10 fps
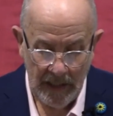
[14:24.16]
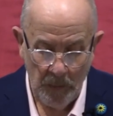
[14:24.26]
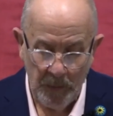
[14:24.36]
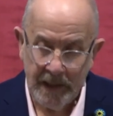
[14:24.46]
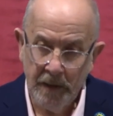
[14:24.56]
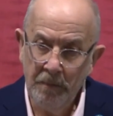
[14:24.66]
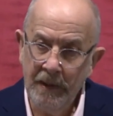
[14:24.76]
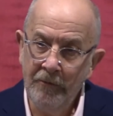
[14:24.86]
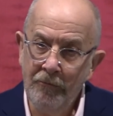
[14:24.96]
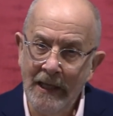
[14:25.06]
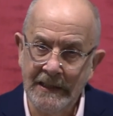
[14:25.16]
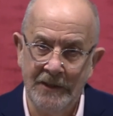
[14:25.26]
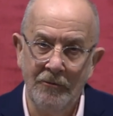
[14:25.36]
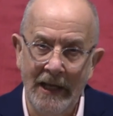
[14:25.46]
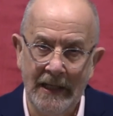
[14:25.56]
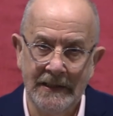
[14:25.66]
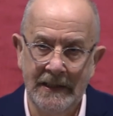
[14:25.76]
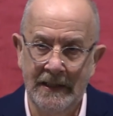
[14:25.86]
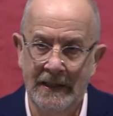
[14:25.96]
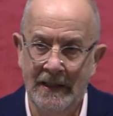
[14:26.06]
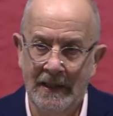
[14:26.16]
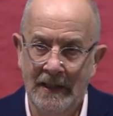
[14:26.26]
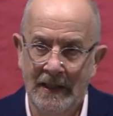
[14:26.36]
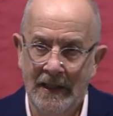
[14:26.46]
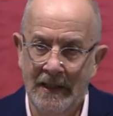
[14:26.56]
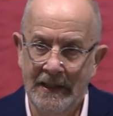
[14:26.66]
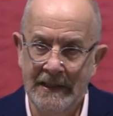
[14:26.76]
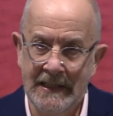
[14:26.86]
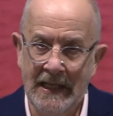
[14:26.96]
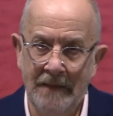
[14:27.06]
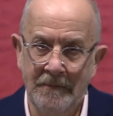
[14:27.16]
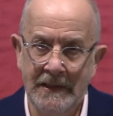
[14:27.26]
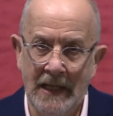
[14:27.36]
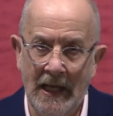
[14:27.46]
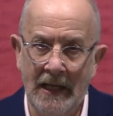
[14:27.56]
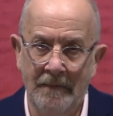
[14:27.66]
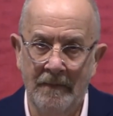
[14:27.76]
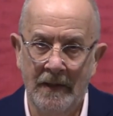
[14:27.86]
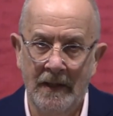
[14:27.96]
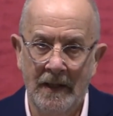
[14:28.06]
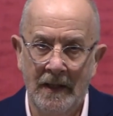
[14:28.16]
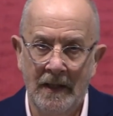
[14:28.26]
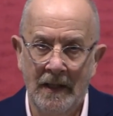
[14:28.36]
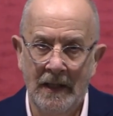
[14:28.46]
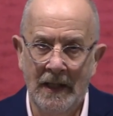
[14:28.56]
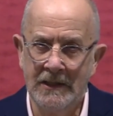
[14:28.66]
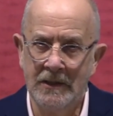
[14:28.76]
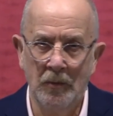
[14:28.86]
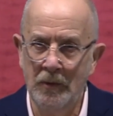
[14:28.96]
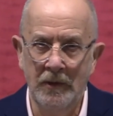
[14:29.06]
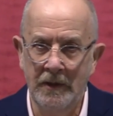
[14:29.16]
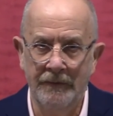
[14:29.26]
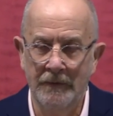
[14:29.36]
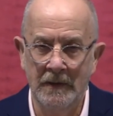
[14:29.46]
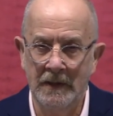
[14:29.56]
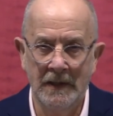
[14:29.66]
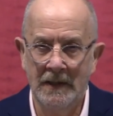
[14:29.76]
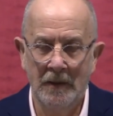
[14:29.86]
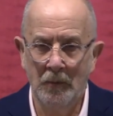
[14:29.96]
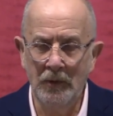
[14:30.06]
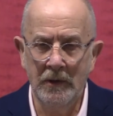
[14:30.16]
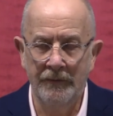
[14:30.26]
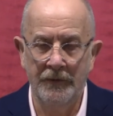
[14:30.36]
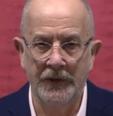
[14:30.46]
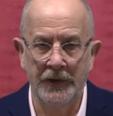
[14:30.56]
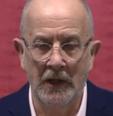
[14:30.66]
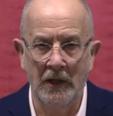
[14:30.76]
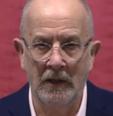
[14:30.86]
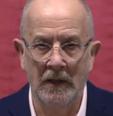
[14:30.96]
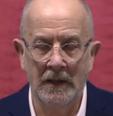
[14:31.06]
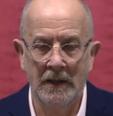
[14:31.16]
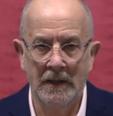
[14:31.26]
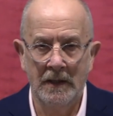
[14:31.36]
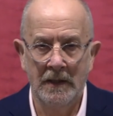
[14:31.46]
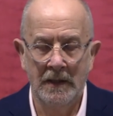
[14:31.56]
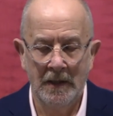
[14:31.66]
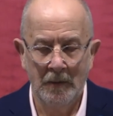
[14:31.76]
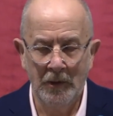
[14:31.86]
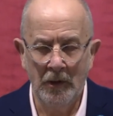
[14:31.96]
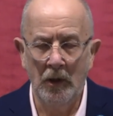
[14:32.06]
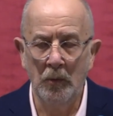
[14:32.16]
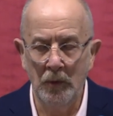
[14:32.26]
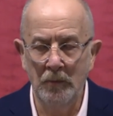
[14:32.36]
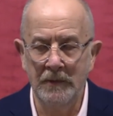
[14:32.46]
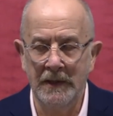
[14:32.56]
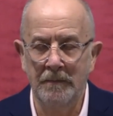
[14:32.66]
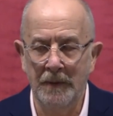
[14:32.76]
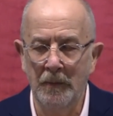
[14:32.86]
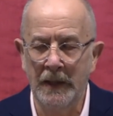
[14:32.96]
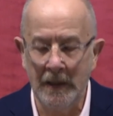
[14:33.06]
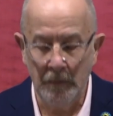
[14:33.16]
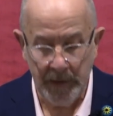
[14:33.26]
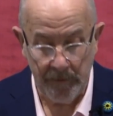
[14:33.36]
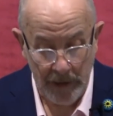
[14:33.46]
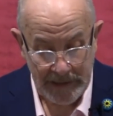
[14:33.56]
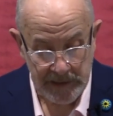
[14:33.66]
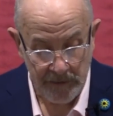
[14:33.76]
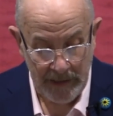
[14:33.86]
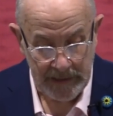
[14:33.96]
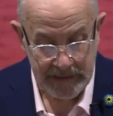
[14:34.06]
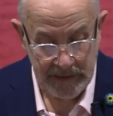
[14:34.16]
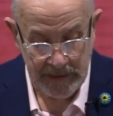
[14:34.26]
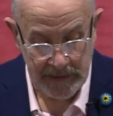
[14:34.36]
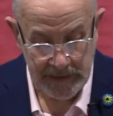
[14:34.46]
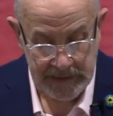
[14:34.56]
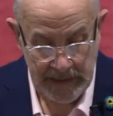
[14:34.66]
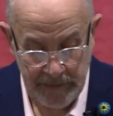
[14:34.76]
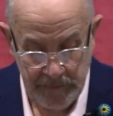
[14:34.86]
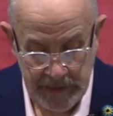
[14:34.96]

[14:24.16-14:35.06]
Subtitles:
and we can be resurrected at the same time. That's a wonderful, wonderful thought. We're all wounded, but we can be resurrected at the same